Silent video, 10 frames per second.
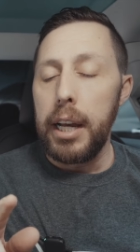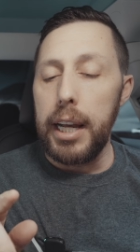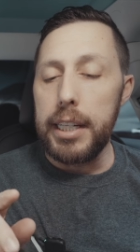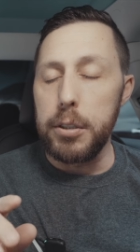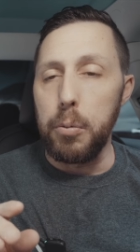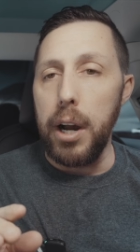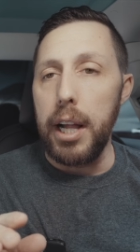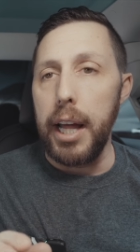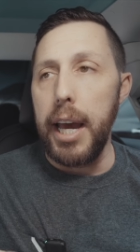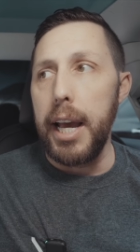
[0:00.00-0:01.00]
as
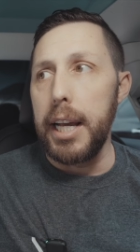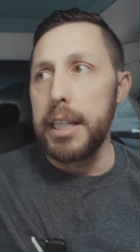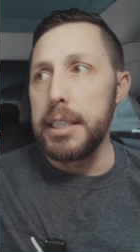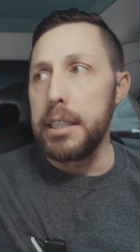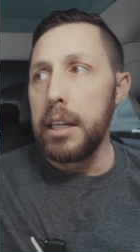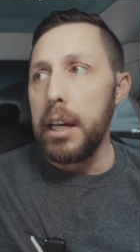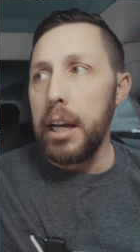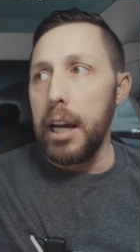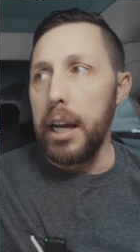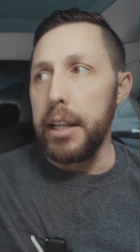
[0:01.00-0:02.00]
well as
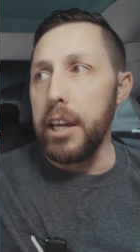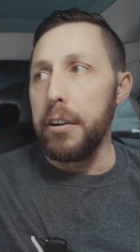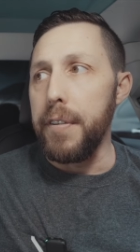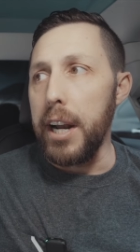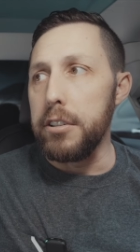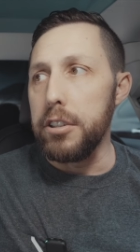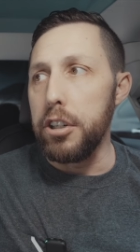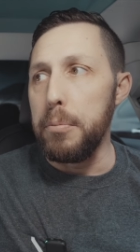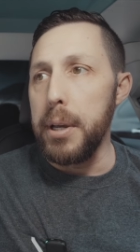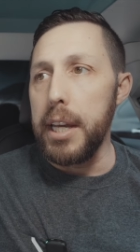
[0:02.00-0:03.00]
the other factors
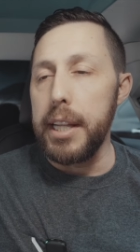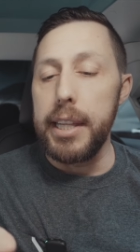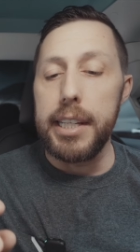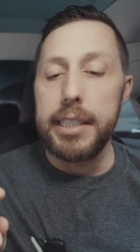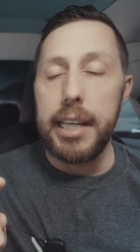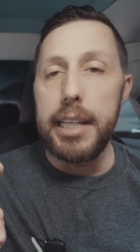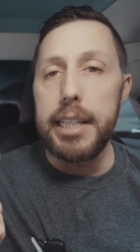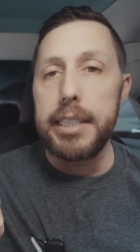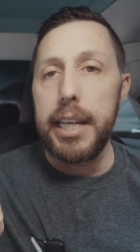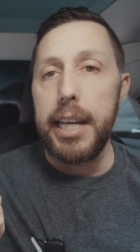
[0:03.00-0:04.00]
could be, this
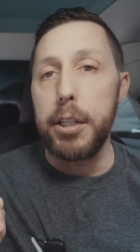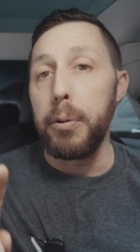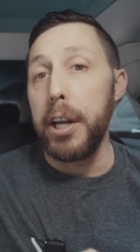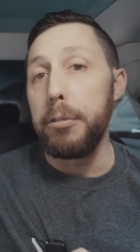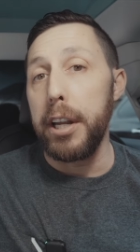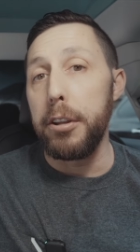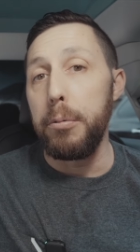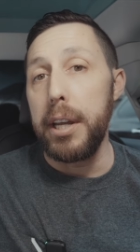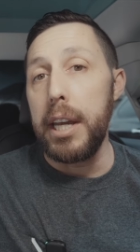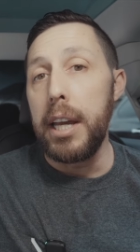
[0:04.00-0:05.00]
is a
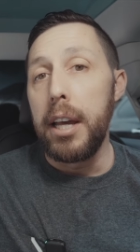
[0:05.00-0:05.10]
2023